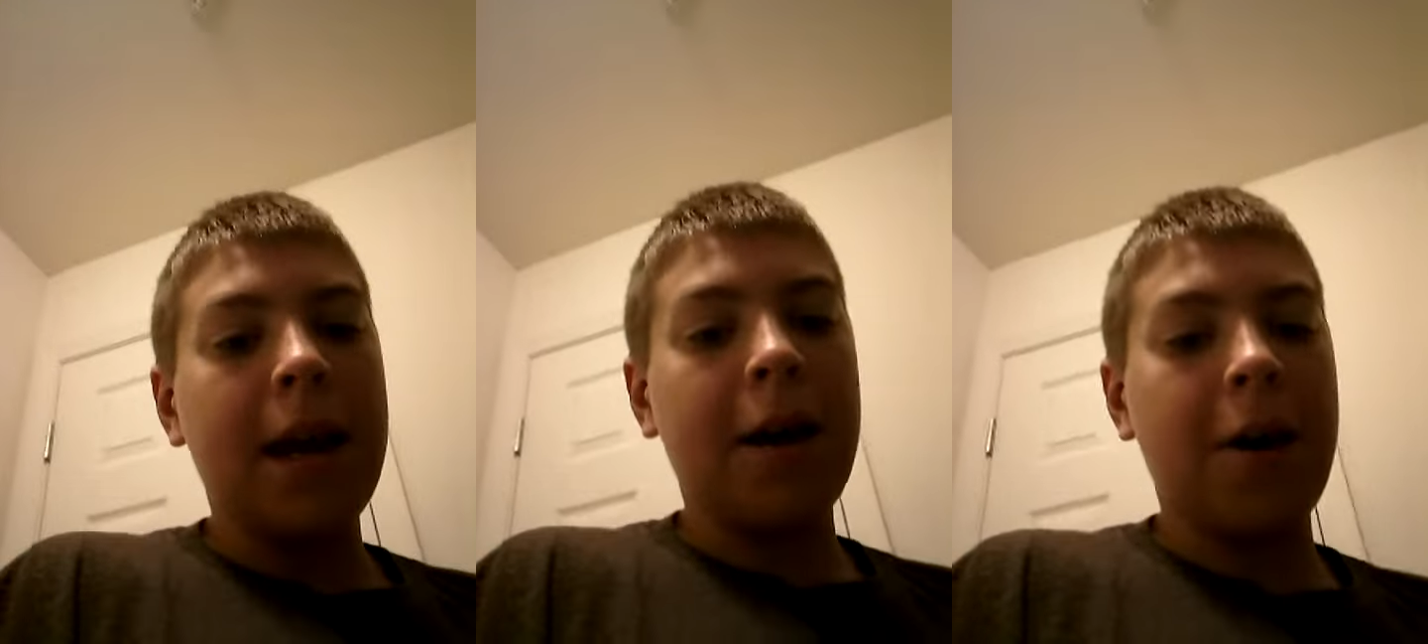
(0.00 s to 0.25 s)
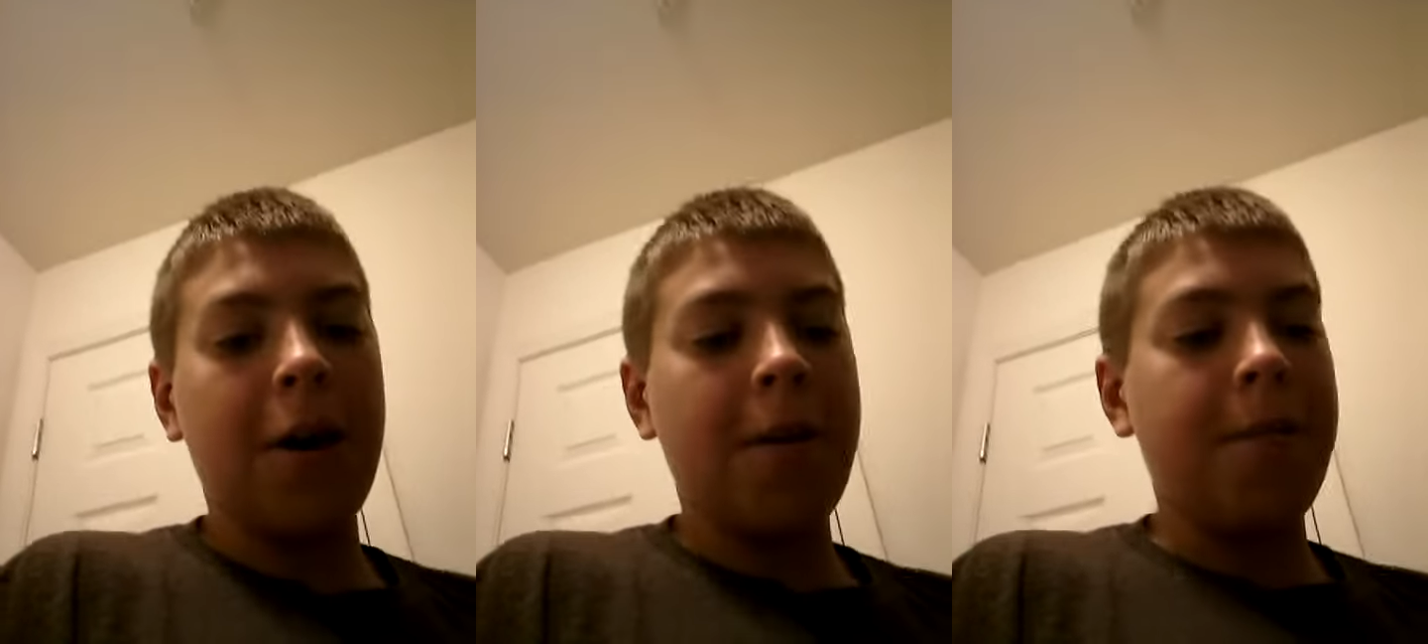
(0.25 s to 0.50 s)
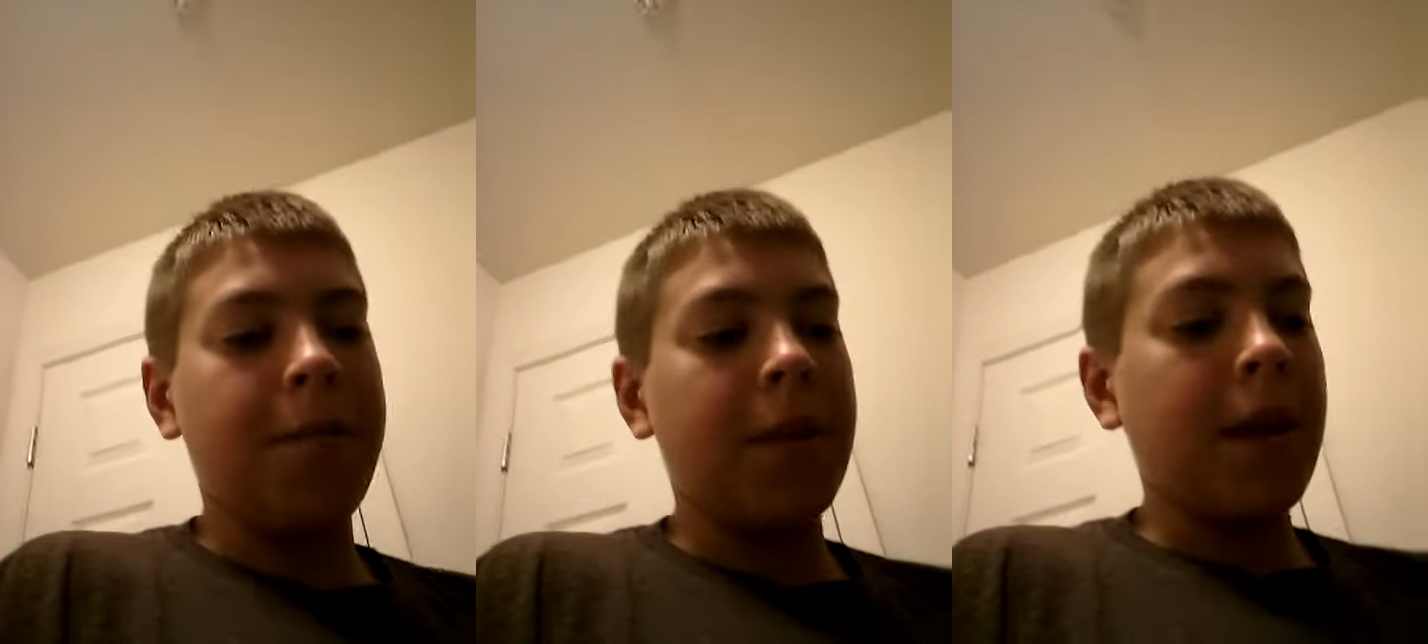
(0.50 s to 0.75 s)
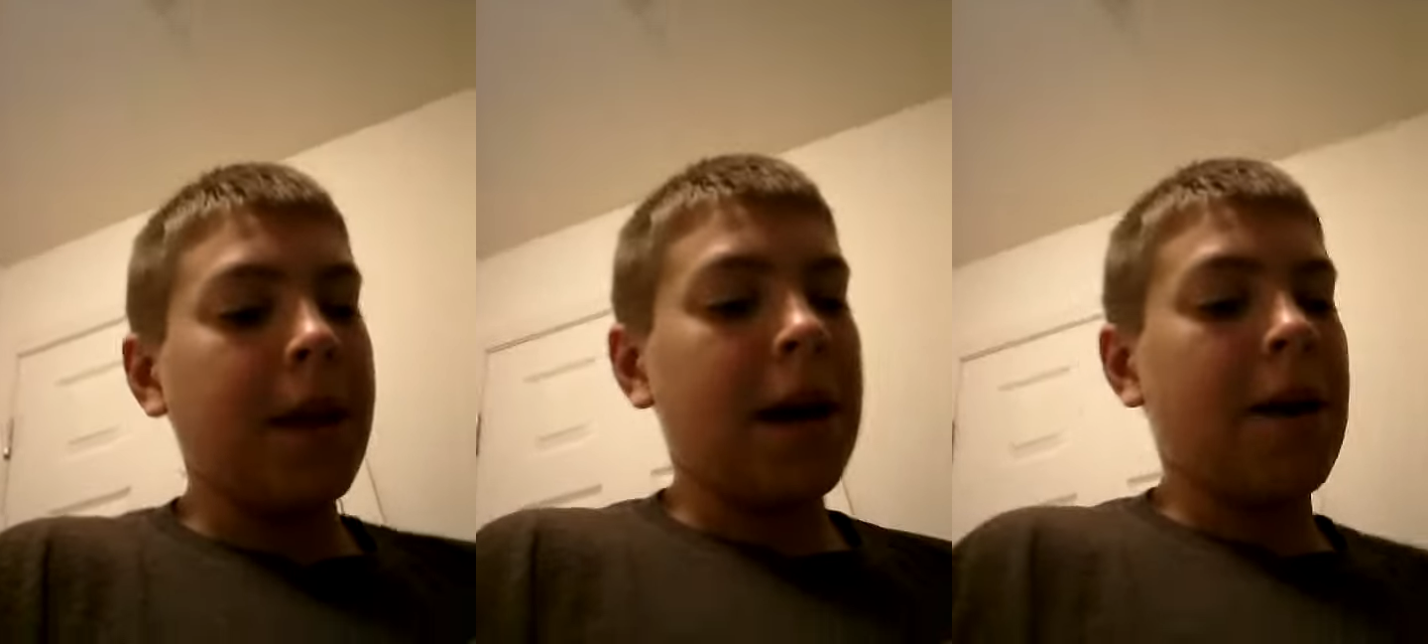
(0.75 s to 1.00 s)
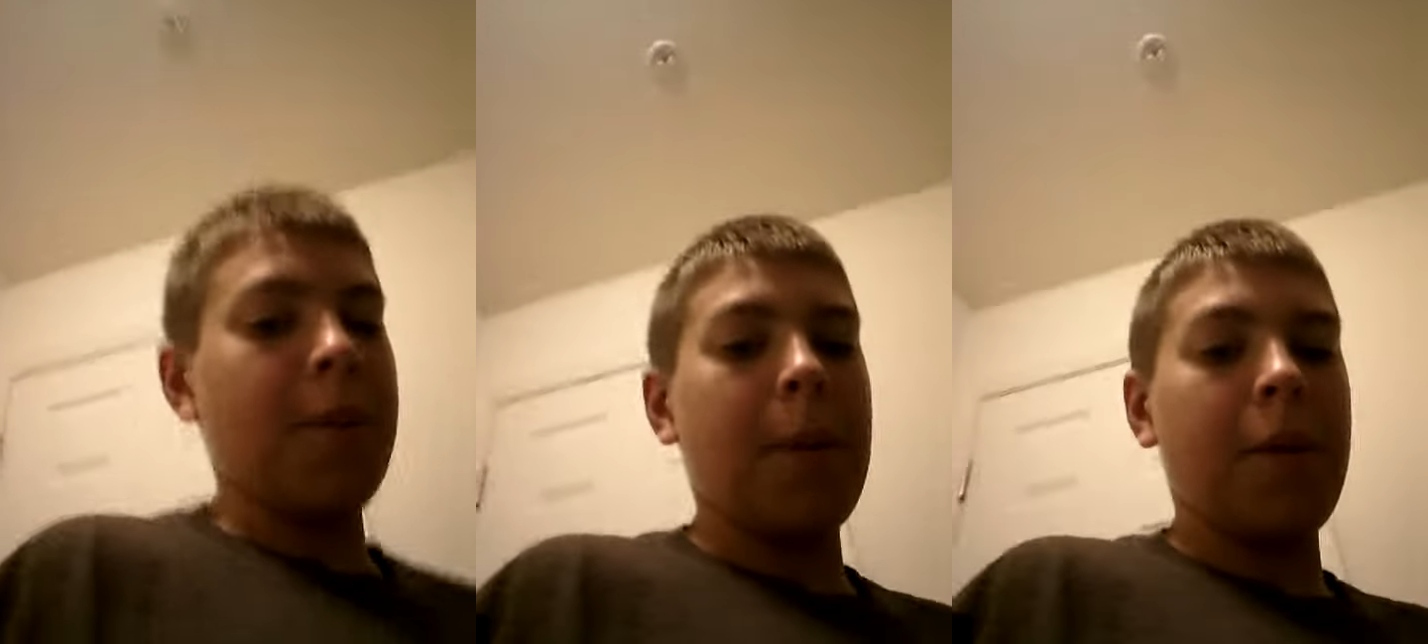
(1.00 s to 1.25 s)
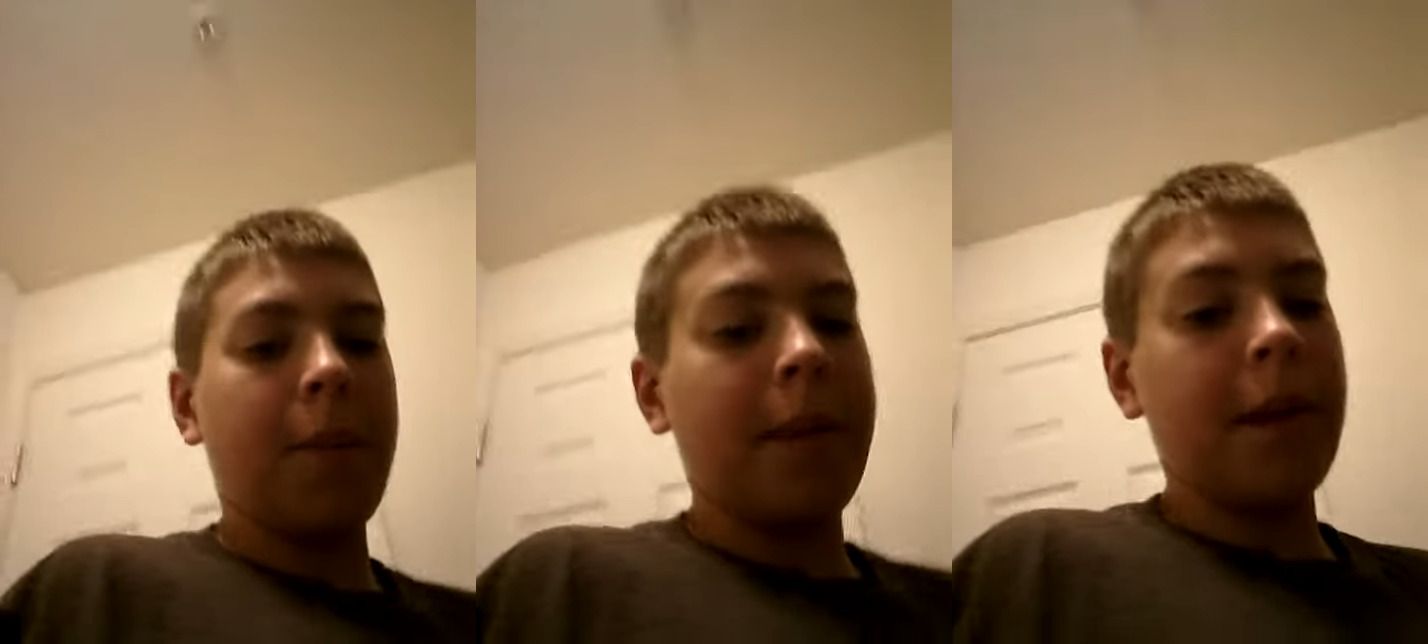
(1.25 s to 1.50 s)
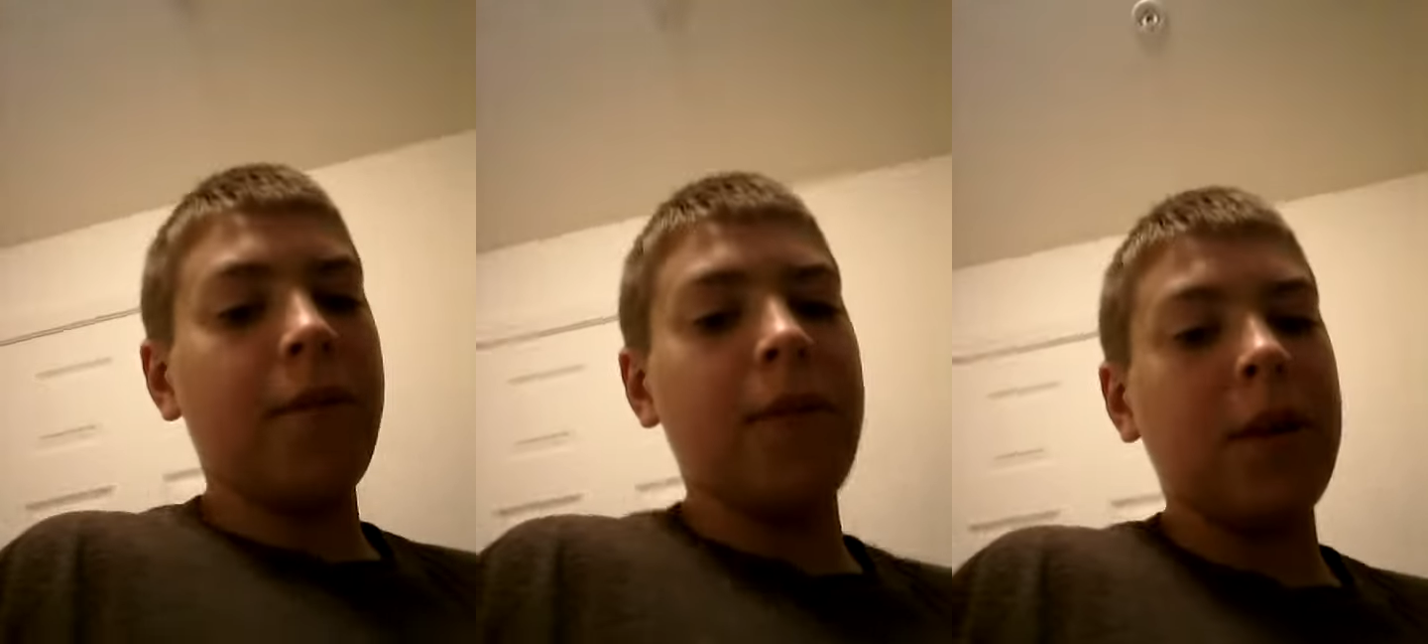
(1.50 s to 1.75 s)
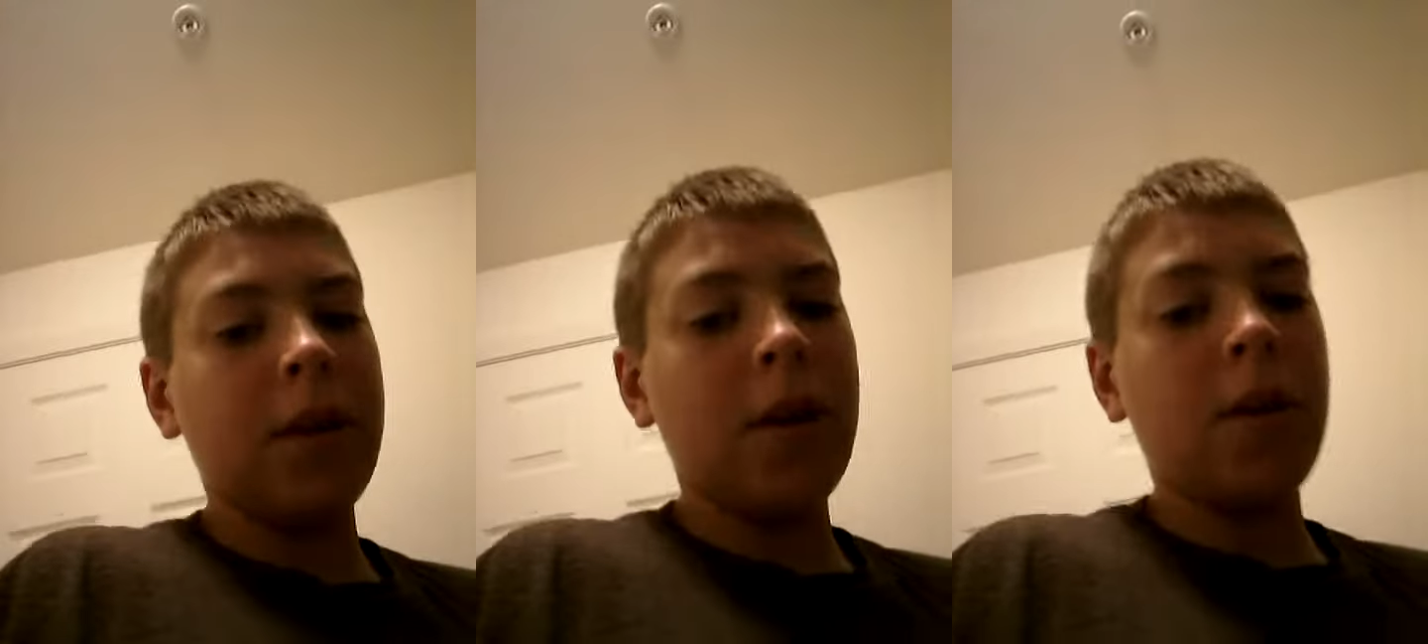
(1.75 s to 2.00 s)
um, I'll be able to make a
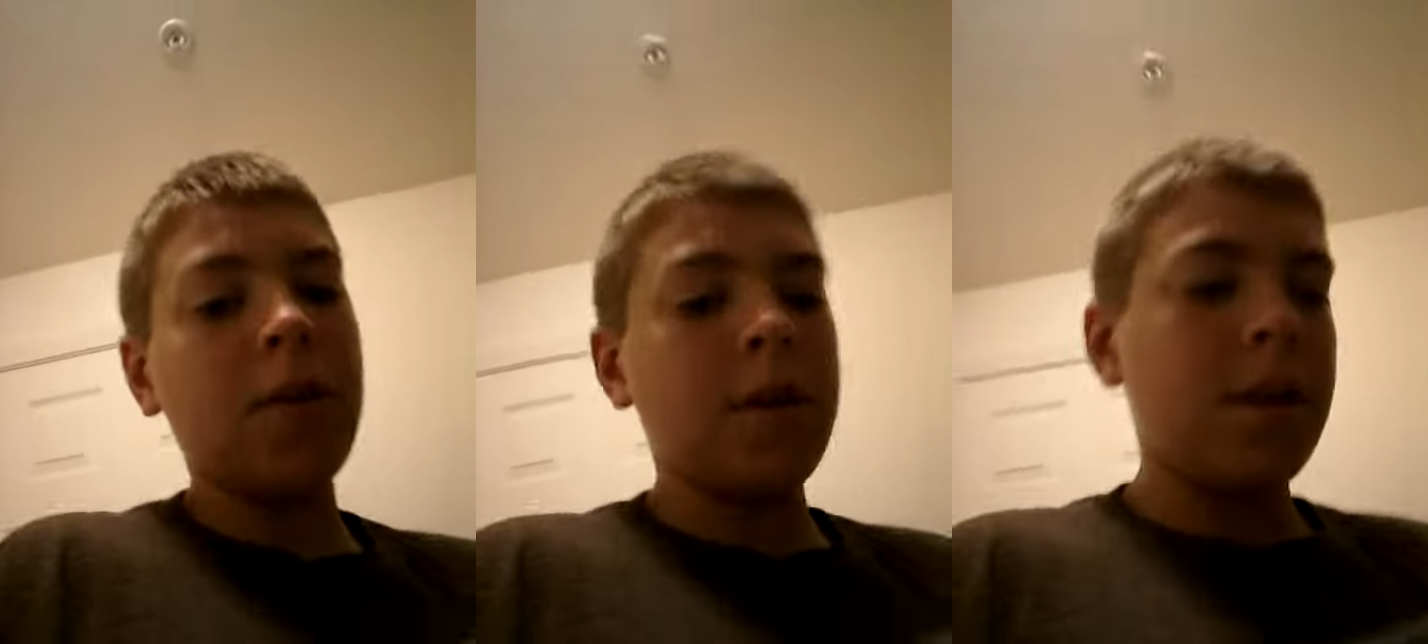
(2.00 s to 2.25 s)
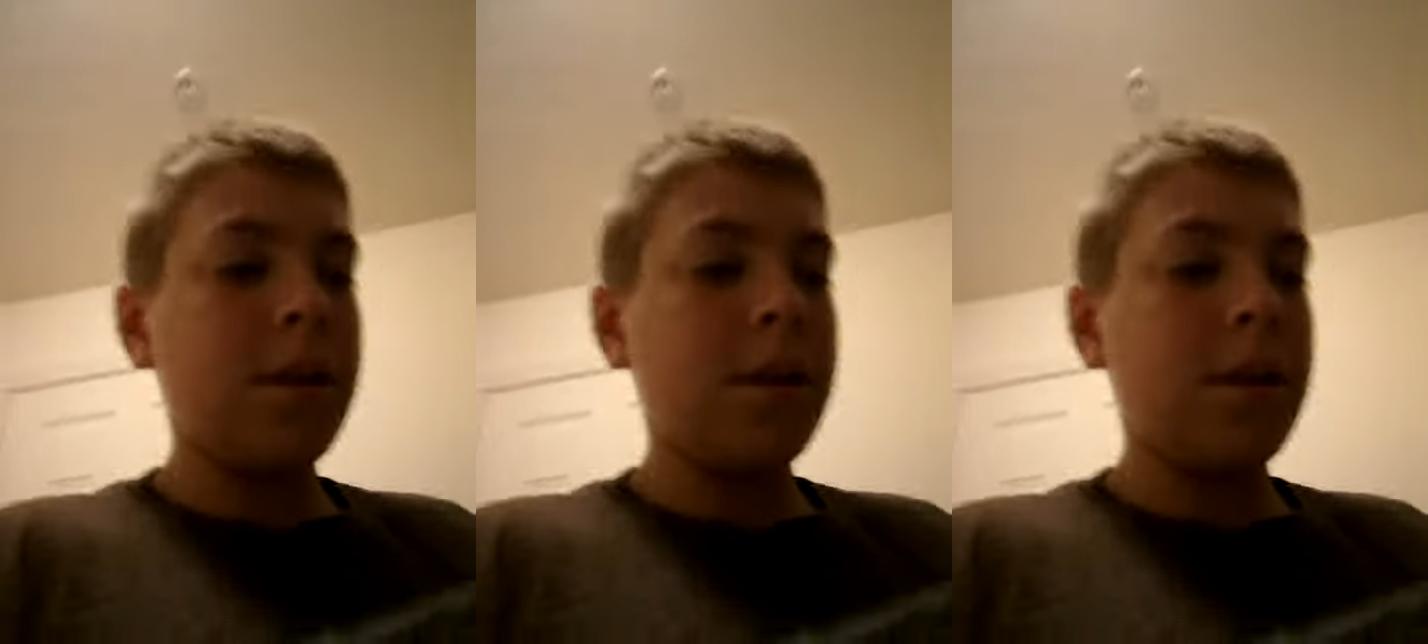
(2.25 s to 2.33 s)
video,